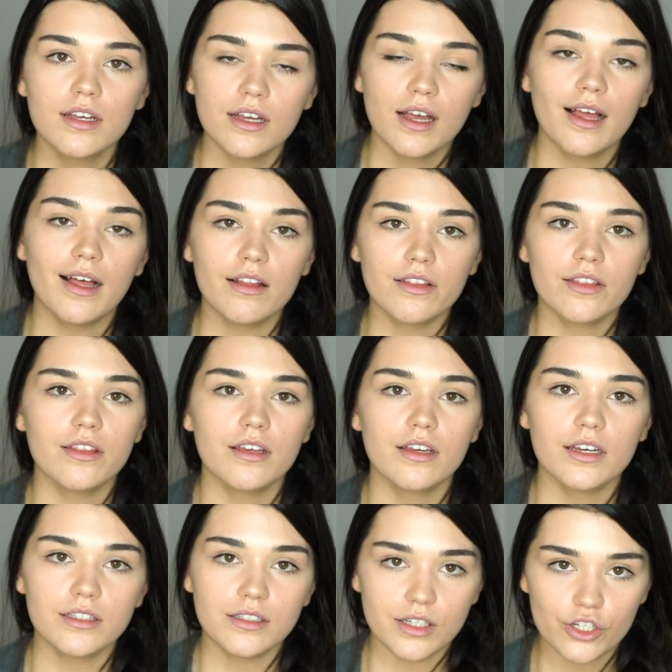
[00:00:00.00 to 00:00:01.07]
health
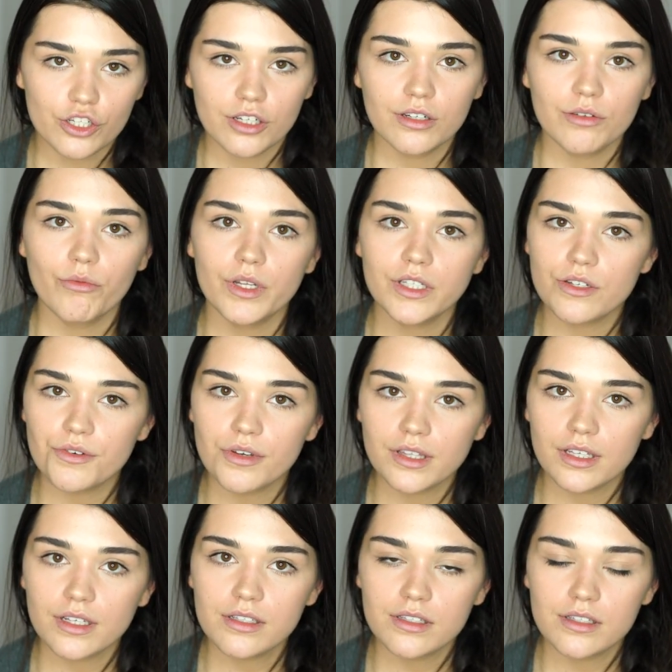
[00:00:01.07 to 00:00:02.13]
condition when doing
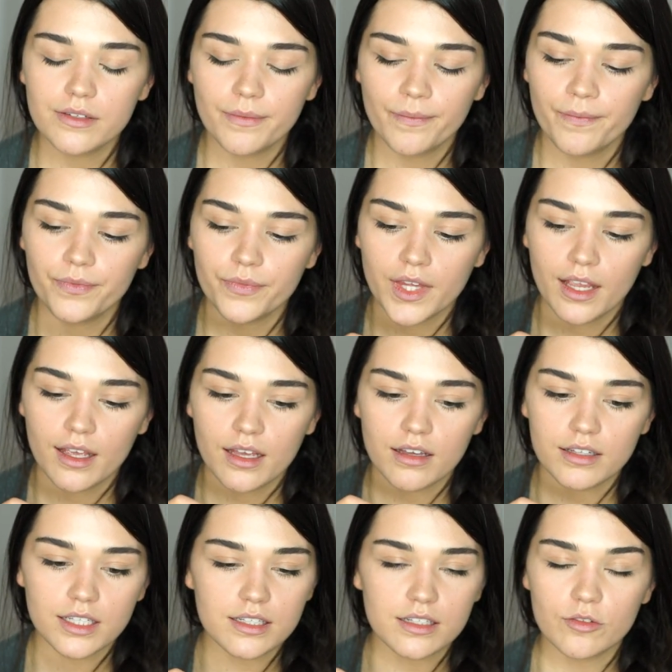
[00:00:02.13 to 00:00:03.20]
this.
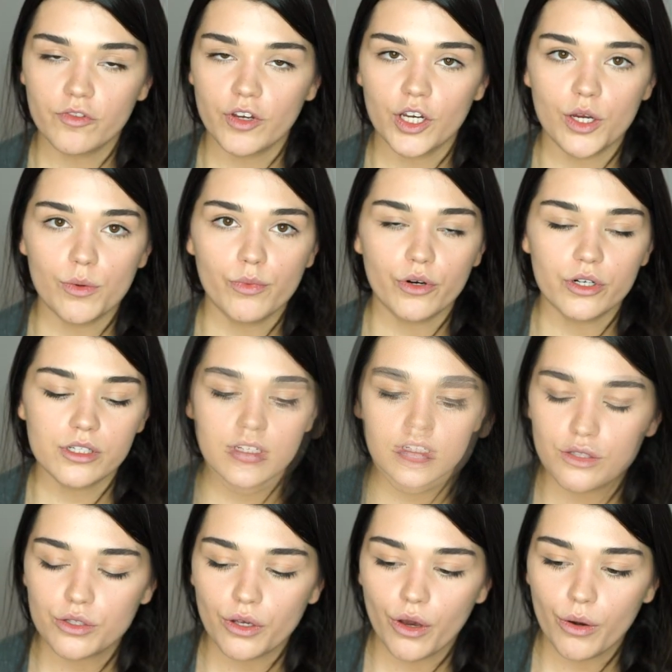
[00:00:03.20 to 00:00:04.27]
This is very important.
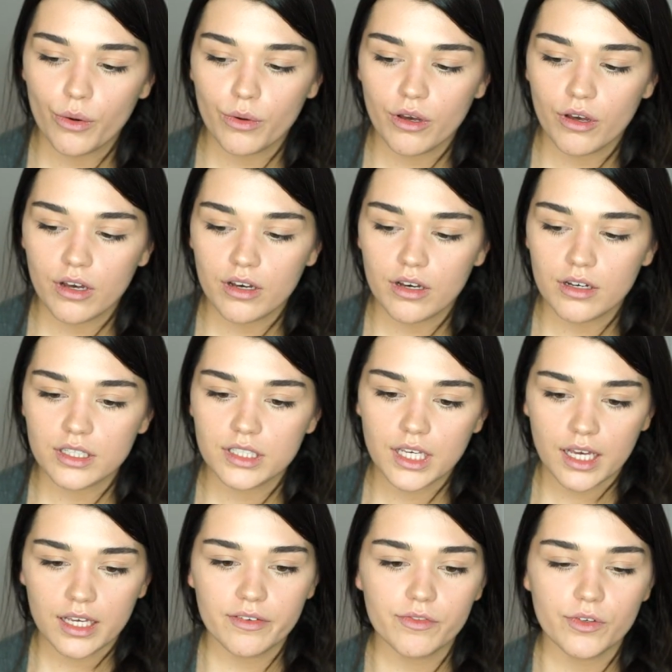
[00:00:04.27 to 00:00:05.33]
So
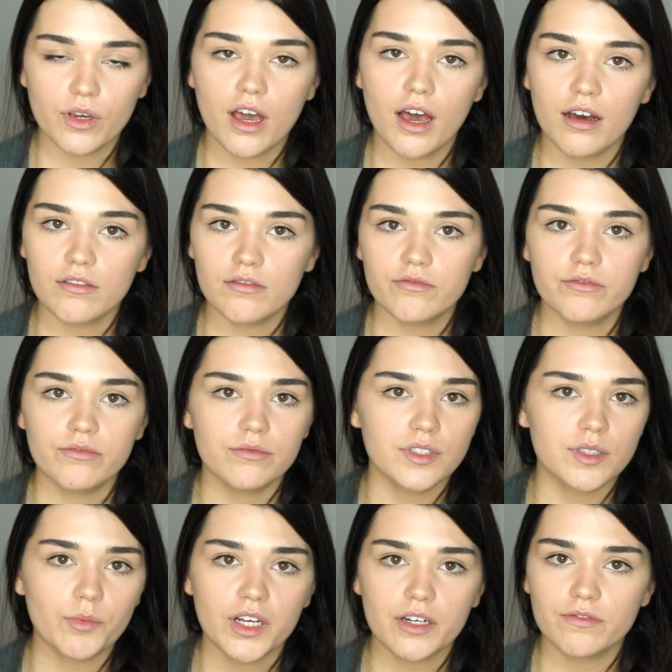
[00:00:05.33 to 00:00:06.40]
if you have
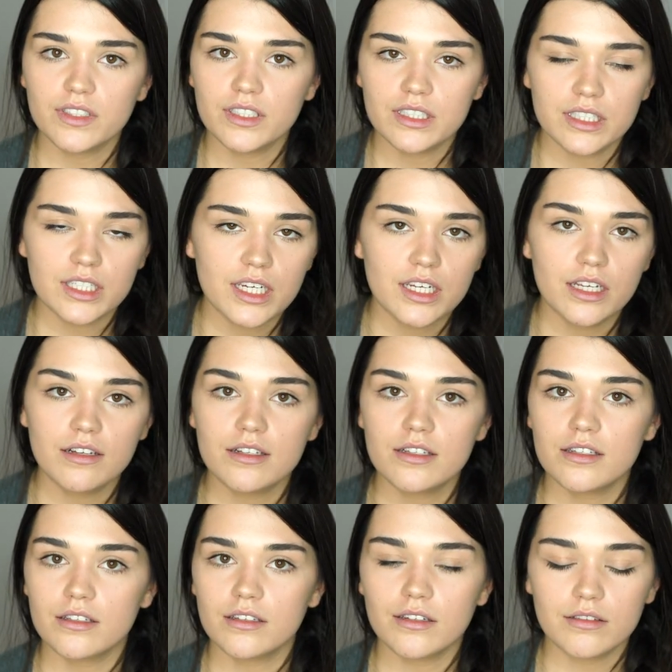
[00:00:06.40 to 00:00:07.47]
some kind of
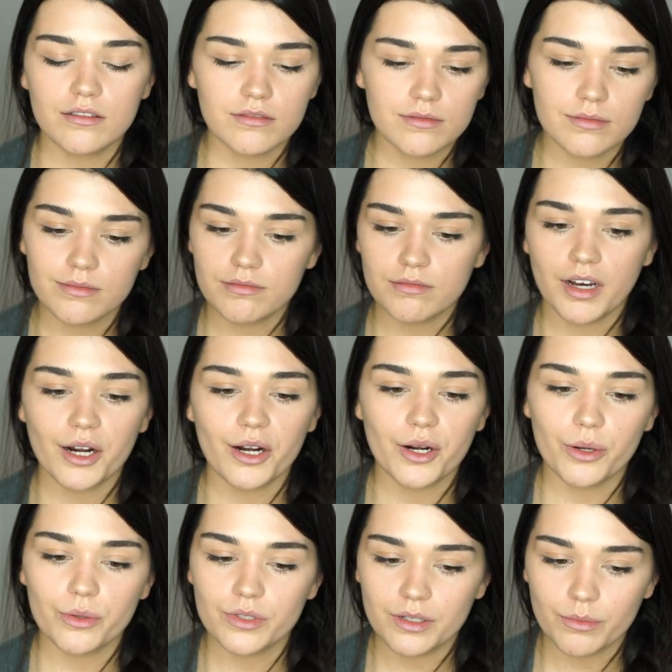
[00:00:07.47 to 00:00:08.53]
disease, I don't
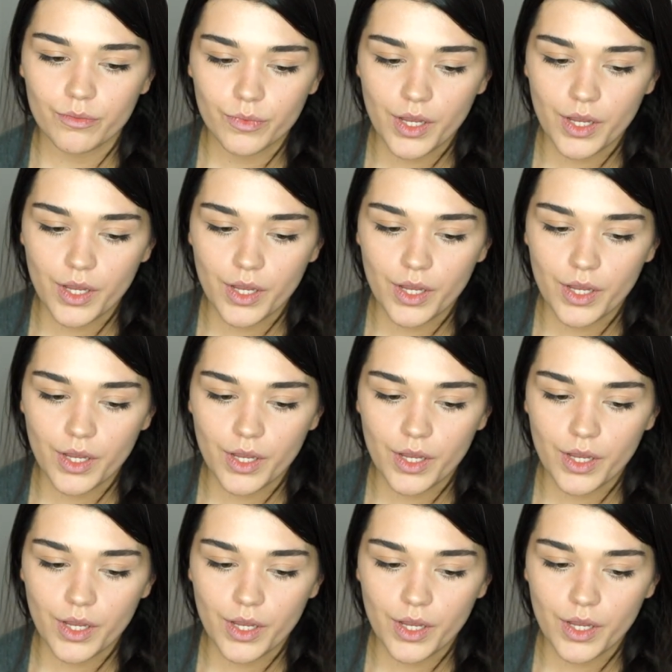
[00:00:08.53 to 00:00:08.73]
know, some